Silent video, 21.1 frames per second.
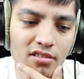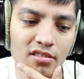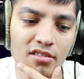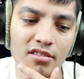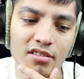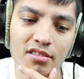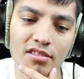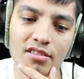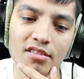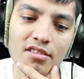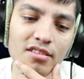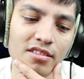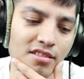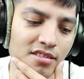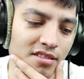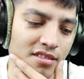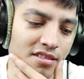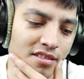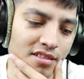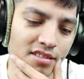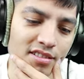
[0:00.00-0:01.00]

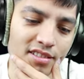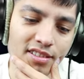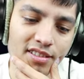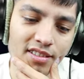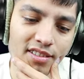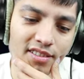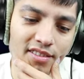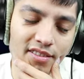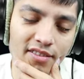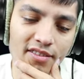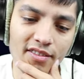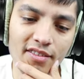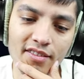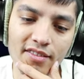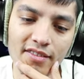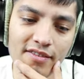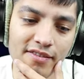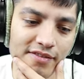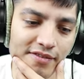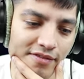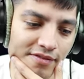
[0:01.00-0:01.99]

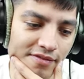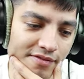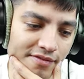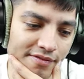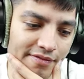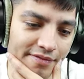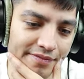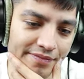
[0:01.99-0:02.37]
Nothing is said.